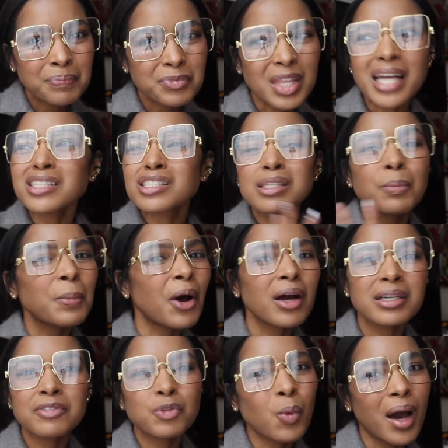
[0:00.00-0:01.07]
That's the
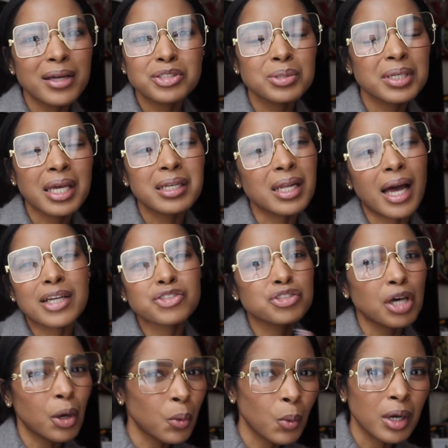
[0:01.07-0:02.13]
part of Y2K that I
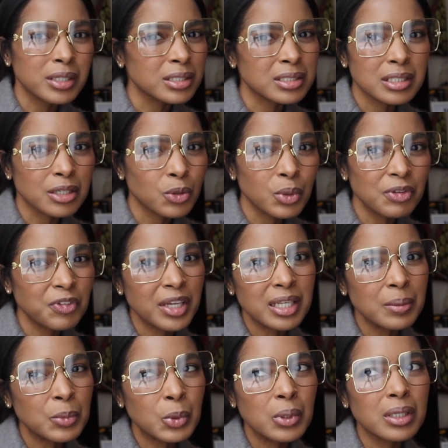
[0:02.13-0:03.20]
don't want to deal with
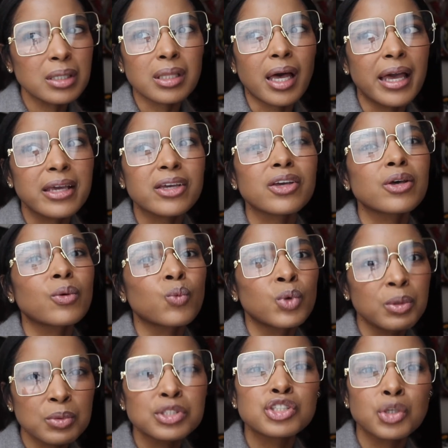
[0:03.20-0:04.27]
anymore. Like, we
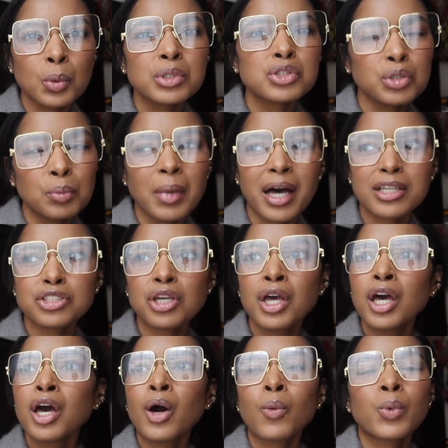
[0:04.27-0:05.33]
was doing too much.
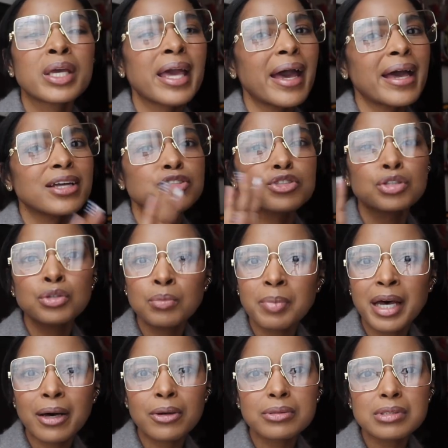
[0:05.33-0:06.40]
We had two
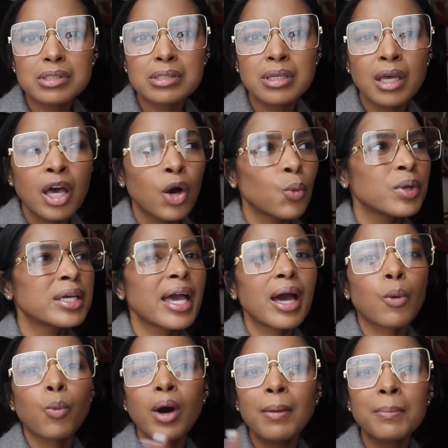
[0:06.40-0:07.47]
belts. We
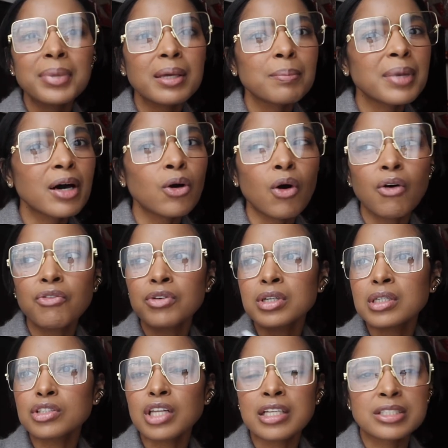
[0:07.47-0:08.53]
had one big belt
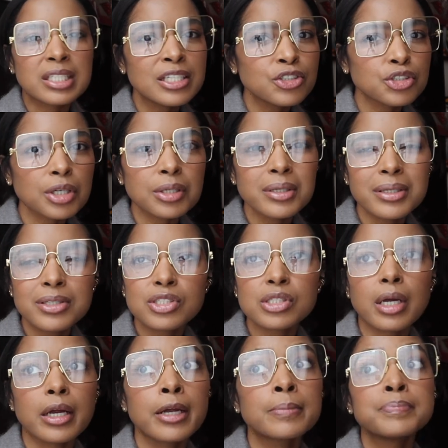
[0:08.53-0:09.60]
over a t-shirt and a
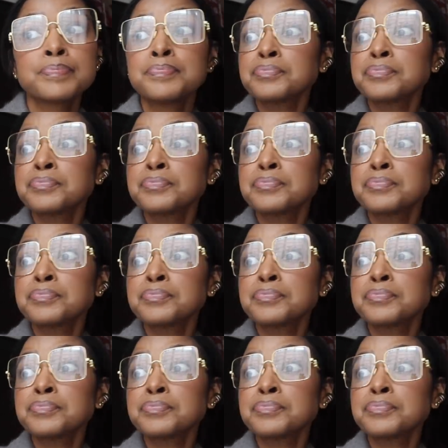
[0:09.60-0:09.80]
skirt.